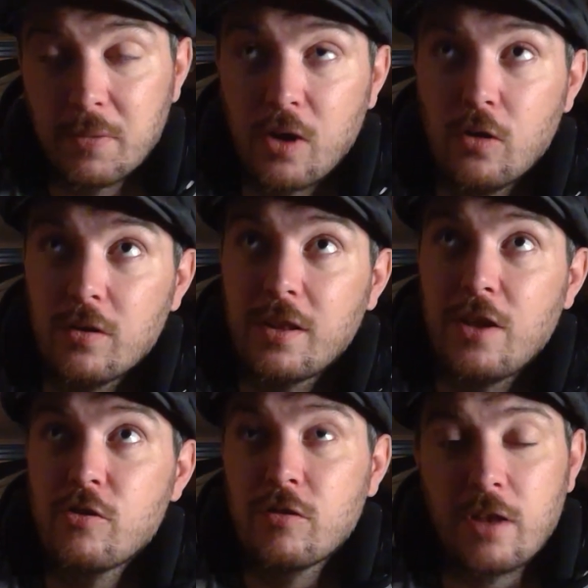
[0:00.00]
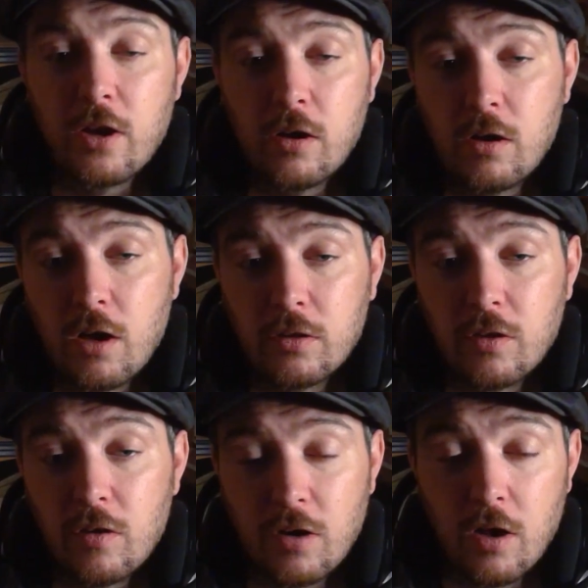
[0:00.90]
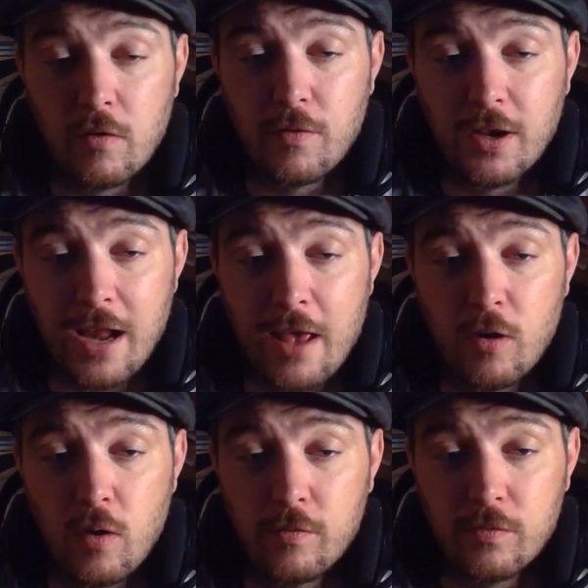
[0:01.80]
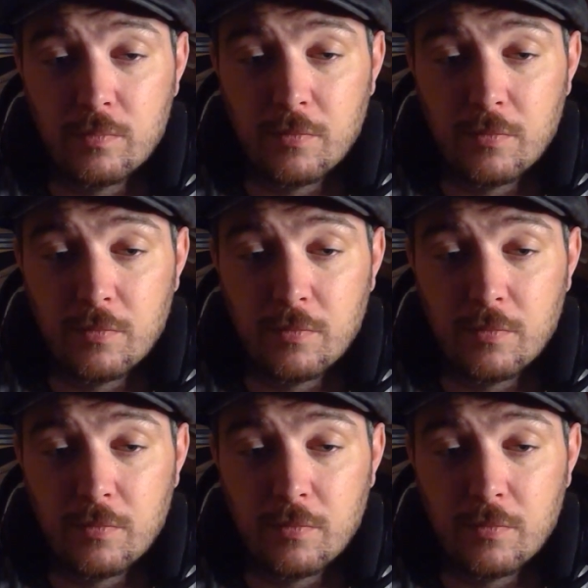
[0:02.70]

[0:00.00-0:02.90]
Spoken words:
couldn't they just, like, cut her fucking head off,